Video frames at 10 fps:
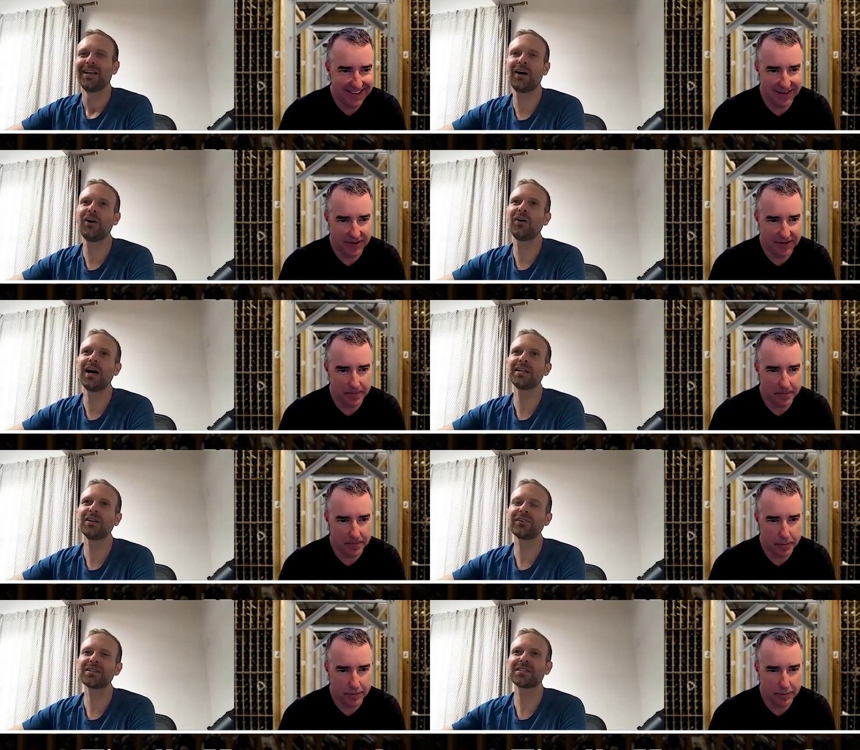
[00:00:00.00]
Speaker 1: Oh, I
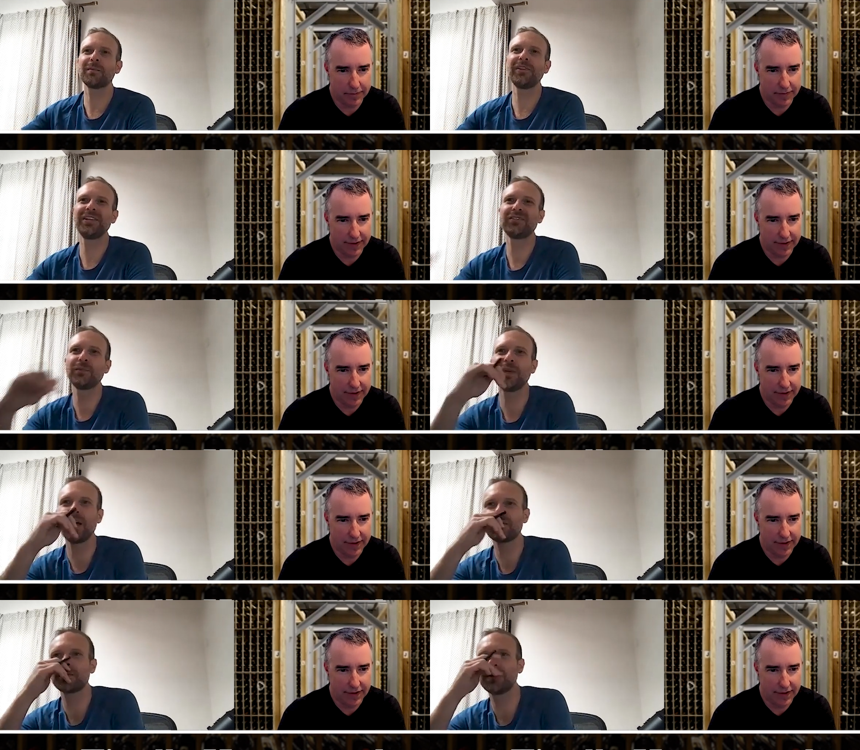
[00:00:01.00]
noticed some of these. We
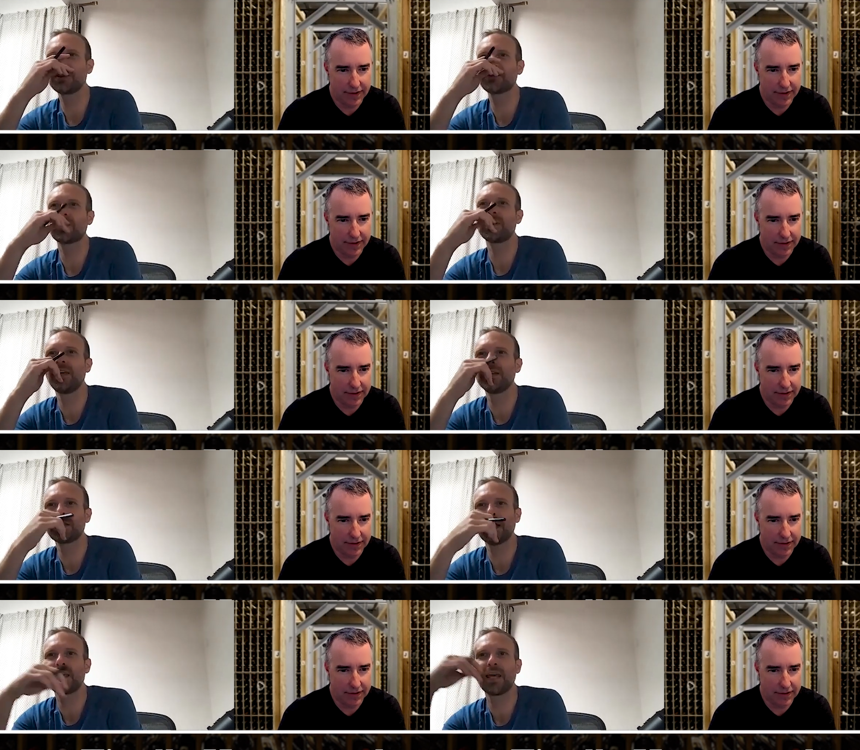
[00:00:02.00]
have some of these Far
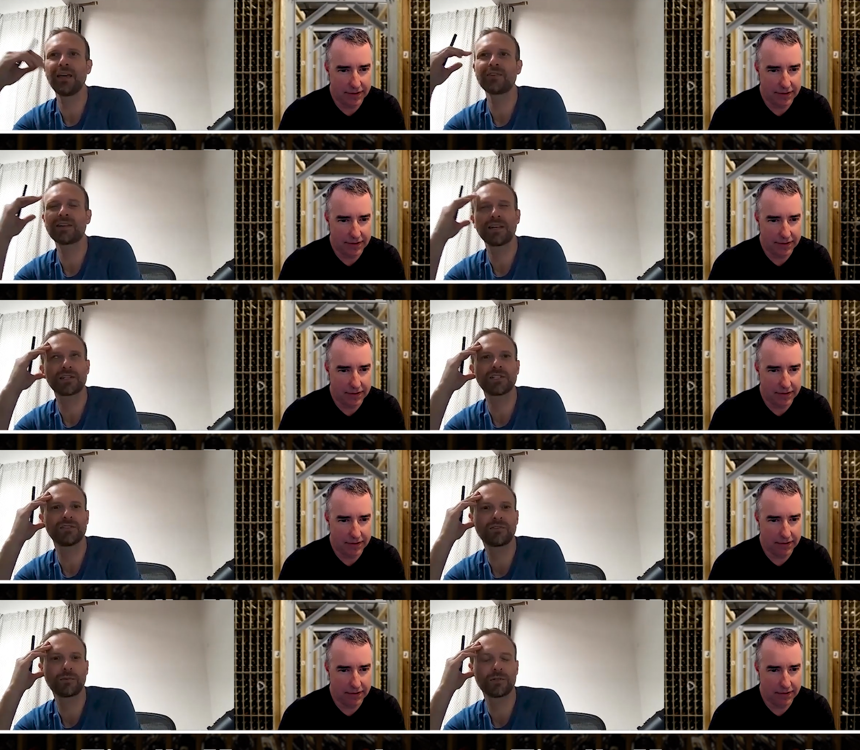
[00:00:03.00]
Niente cave
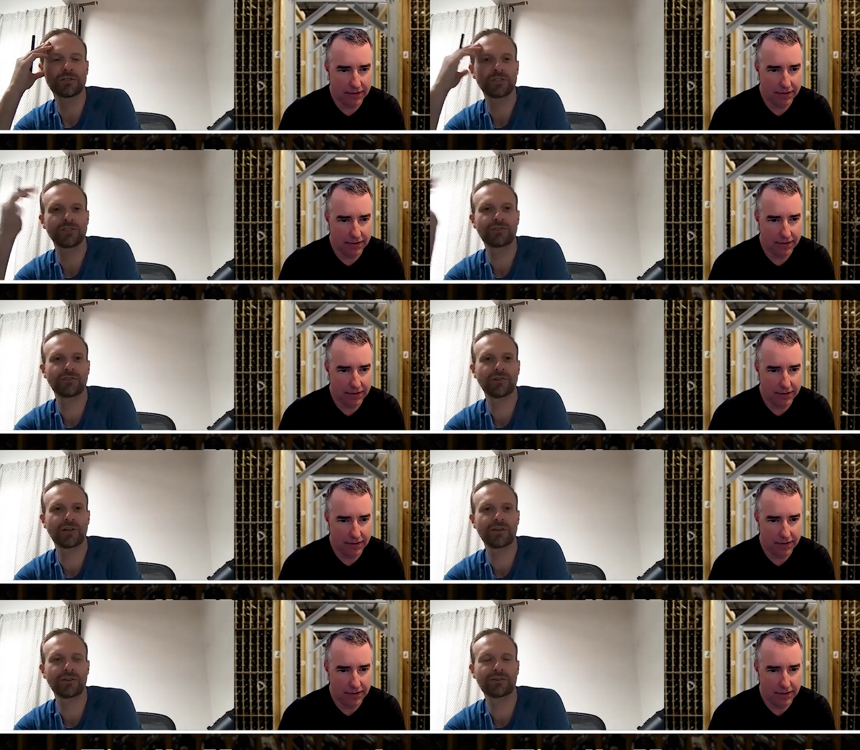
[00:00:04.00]
collections, which is
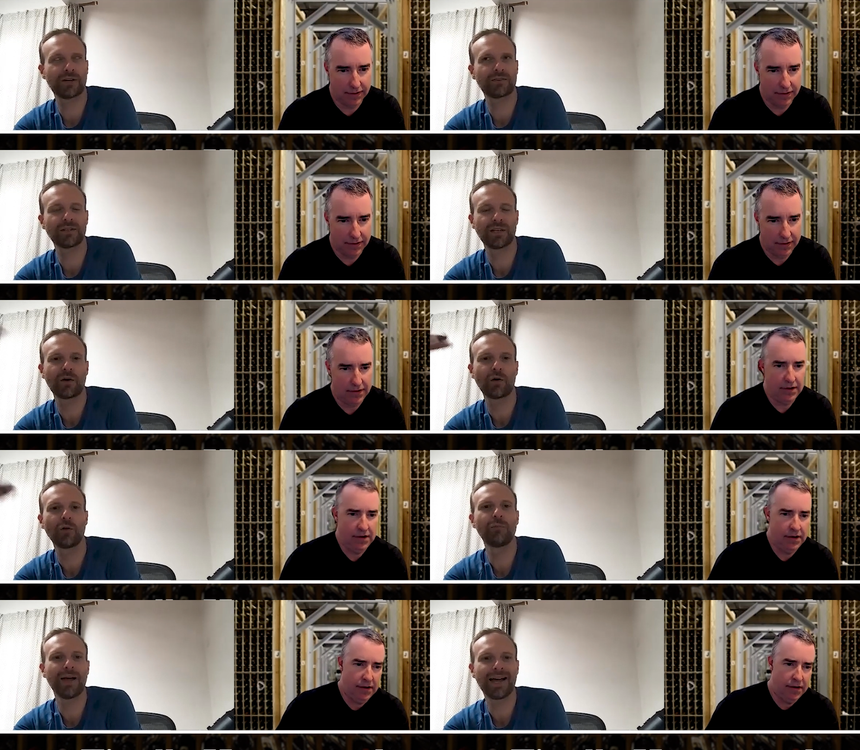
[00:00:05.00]
uh, the stuff that they
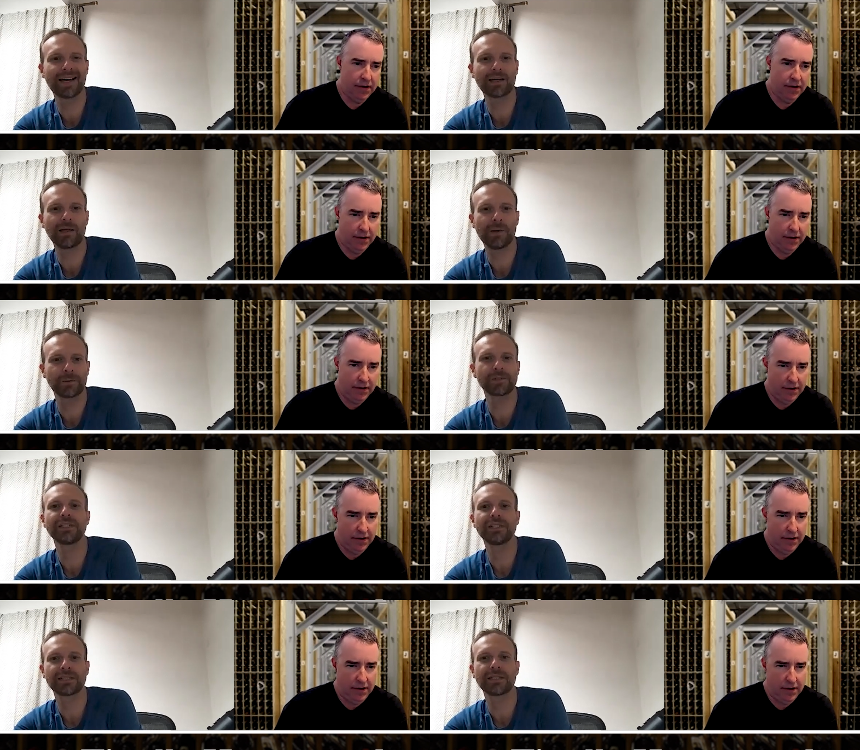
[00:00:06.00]
hold back and
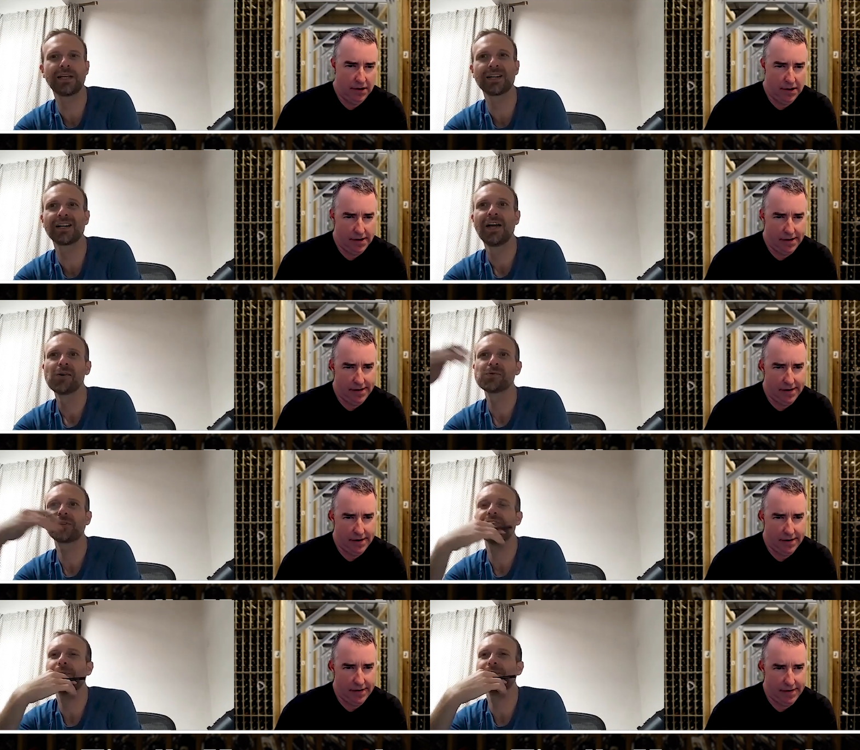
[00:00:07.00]
release later, which
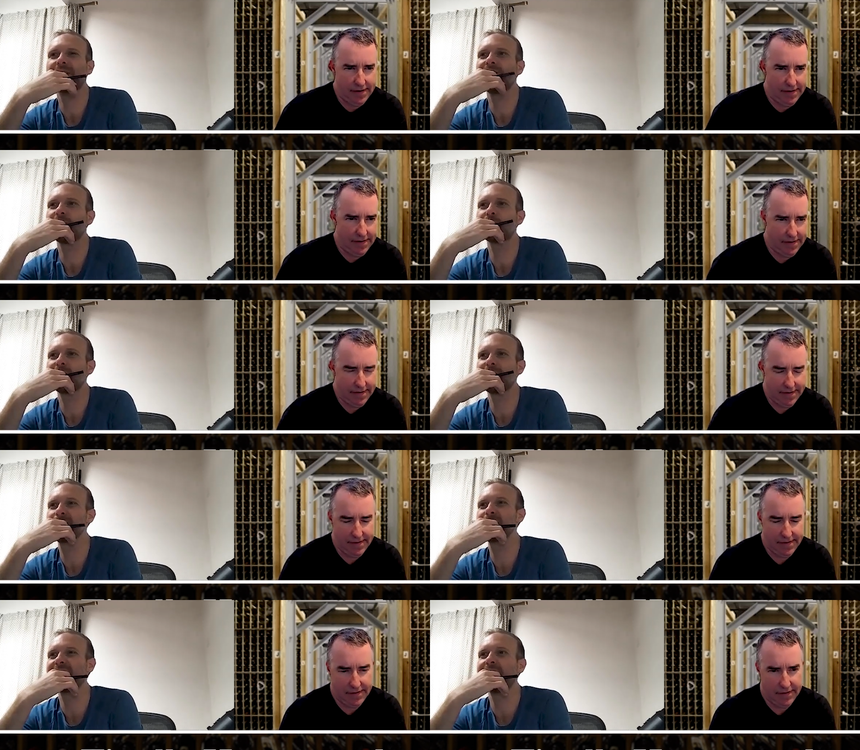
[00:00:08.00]
I thought was kind of interesting.
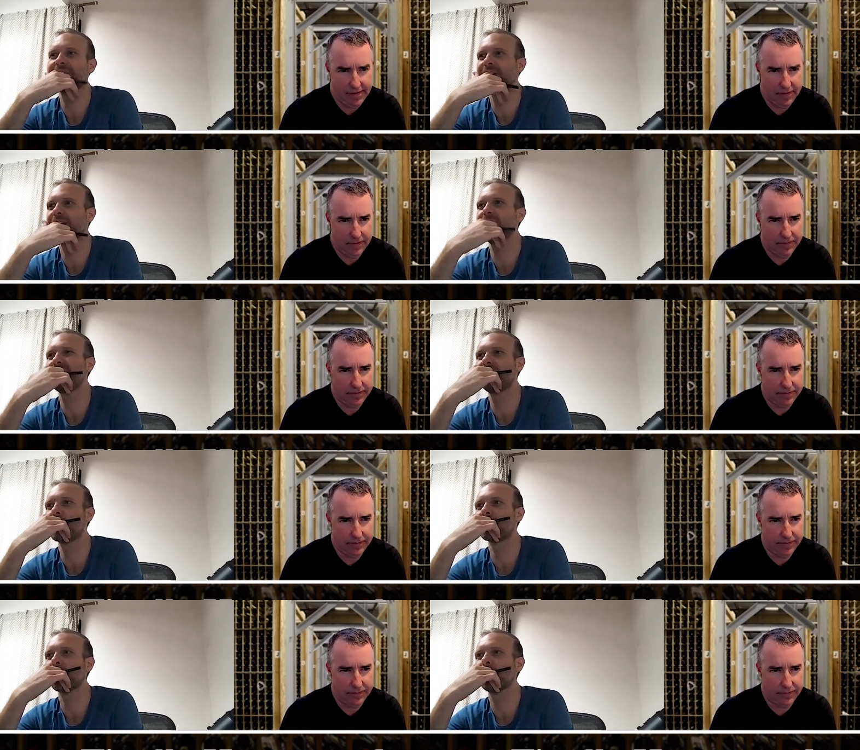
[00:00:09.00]
I picked out the
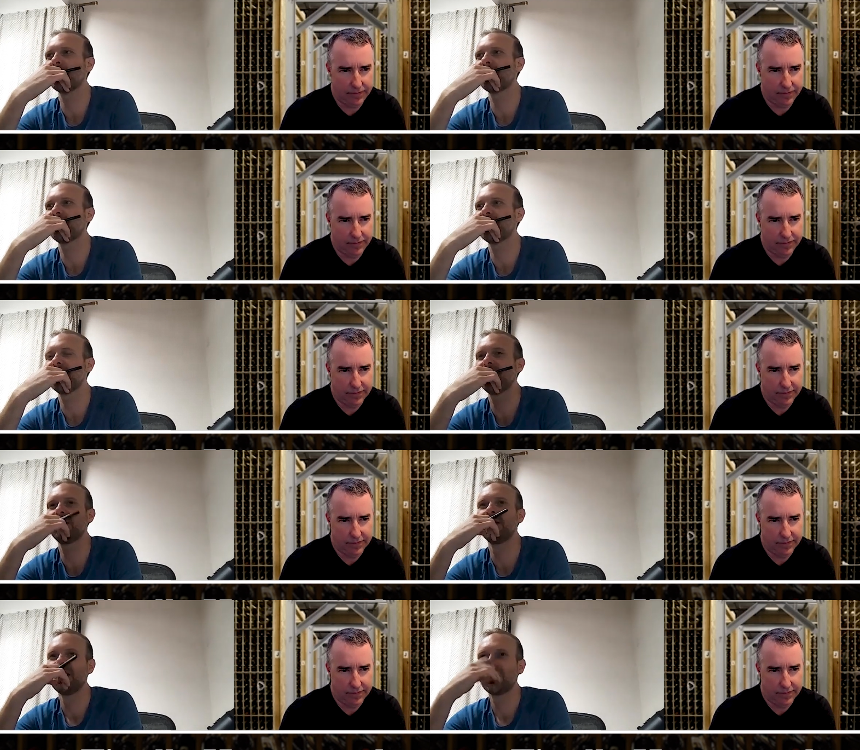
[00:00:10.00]
94 for 115.